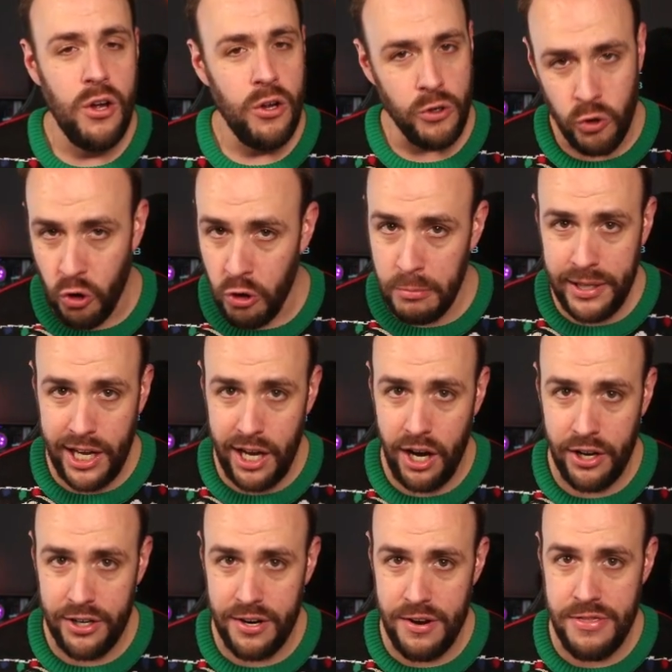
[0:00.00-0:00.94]
normally
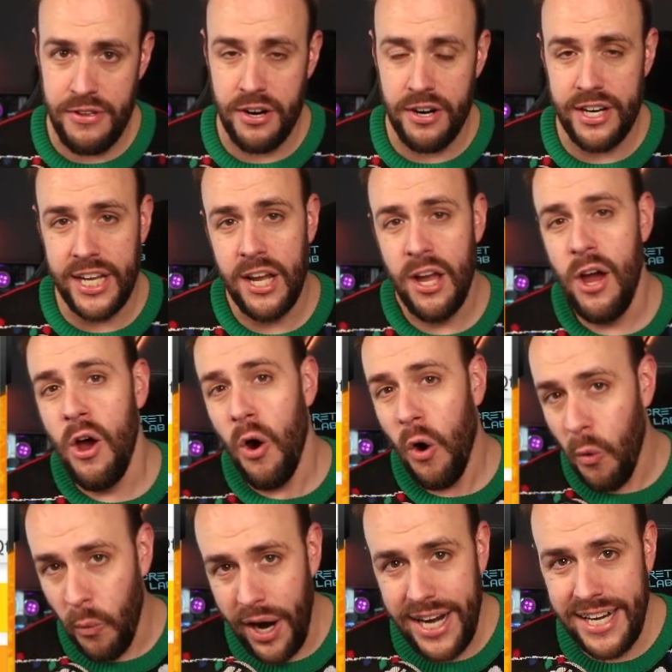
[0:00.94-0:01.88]
$130.
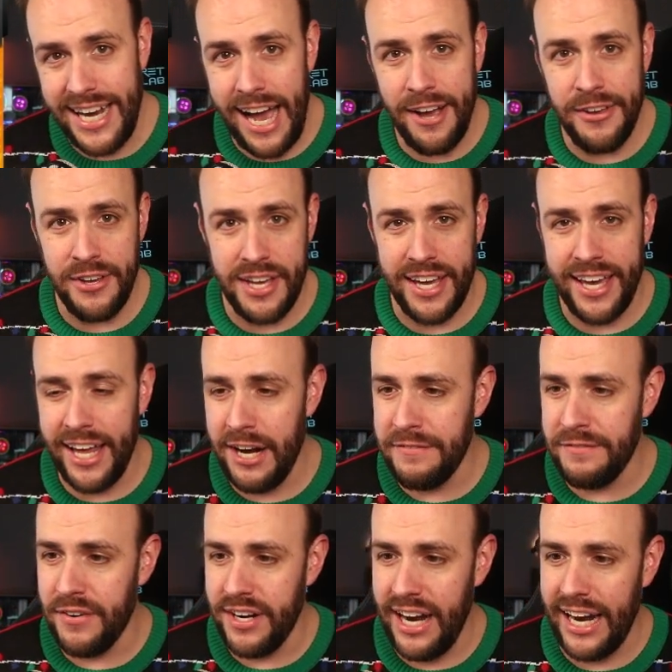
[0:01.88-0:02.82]
Right now you can get
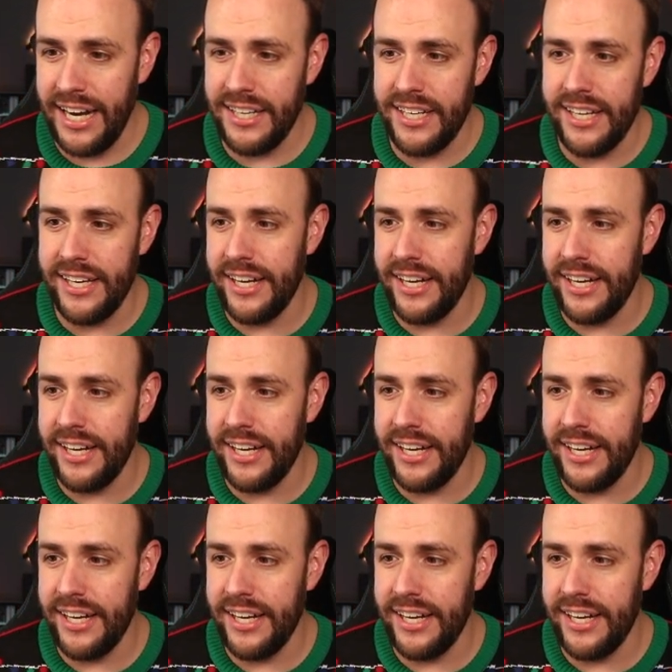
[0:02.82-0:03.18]
it for $90.